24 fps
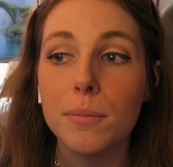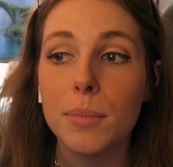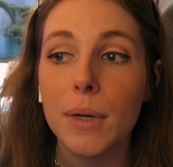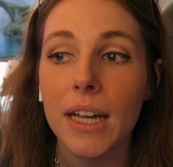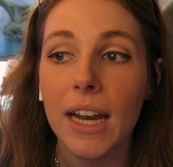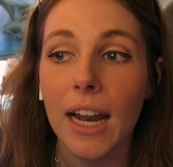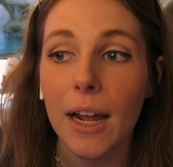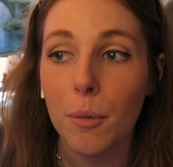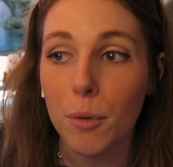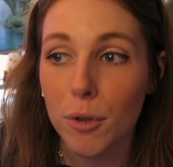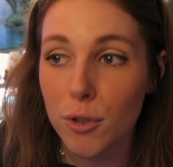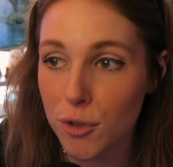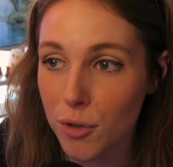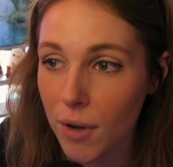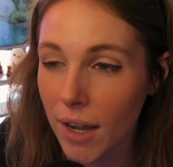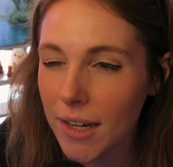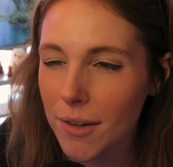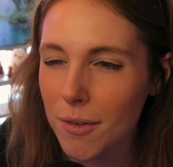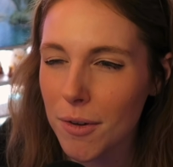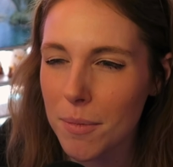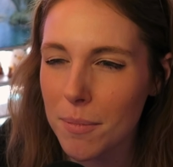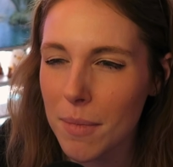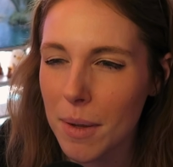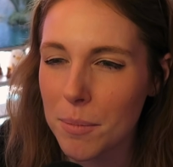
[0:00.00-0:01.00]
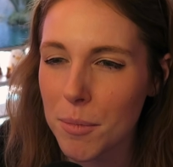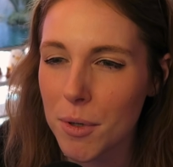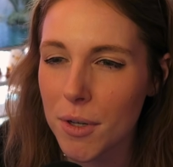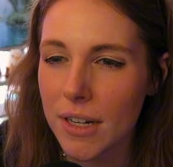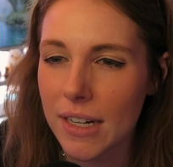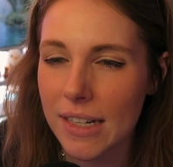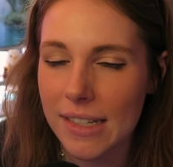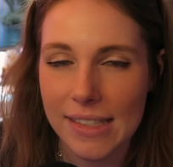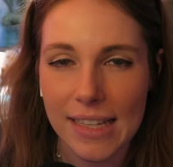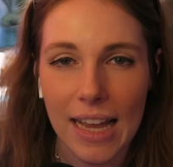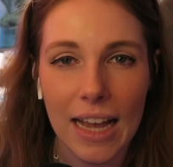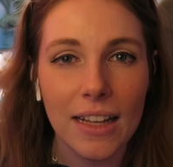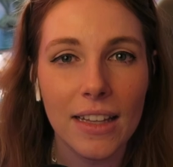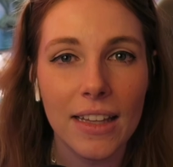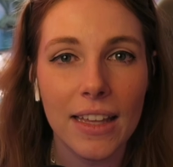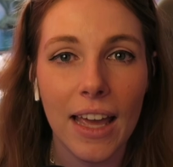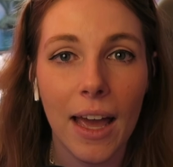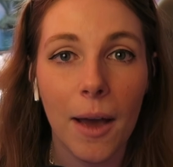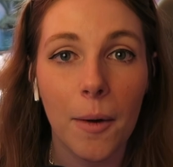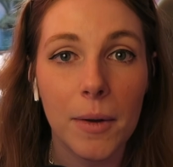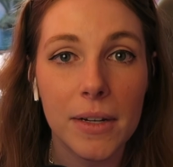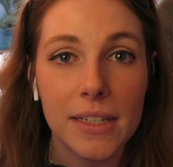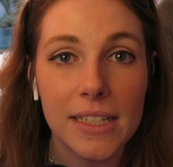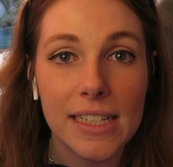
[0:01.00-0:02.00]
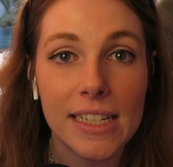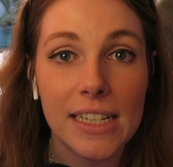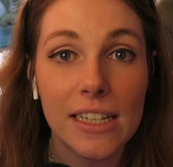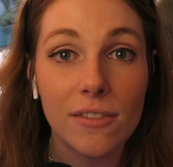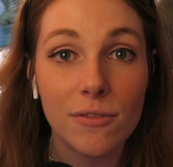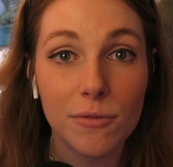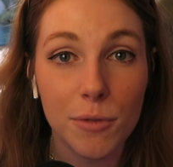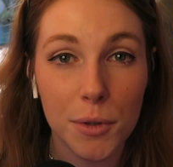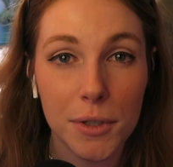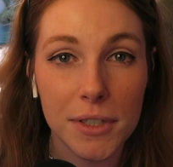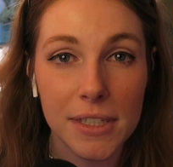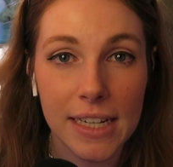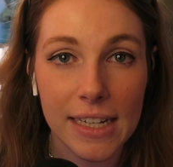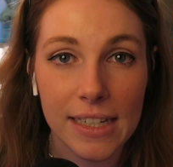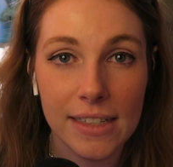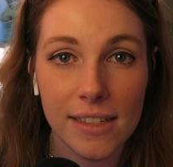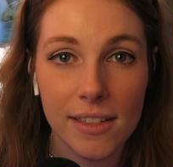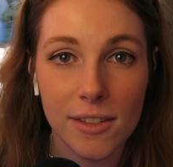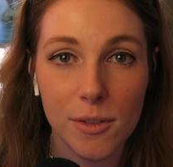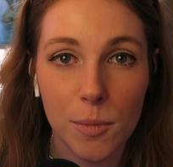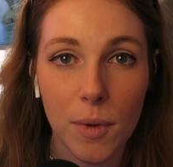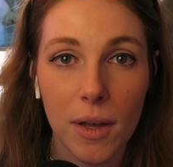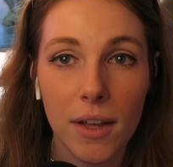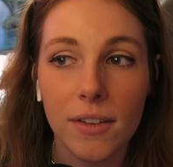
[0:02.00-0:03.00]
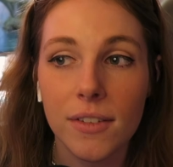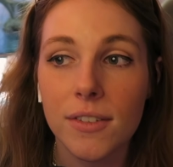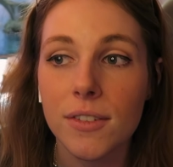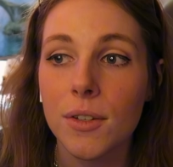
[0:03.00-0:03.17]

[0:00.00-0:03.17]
but I will try to remember exactly how I did it in Vortex as well,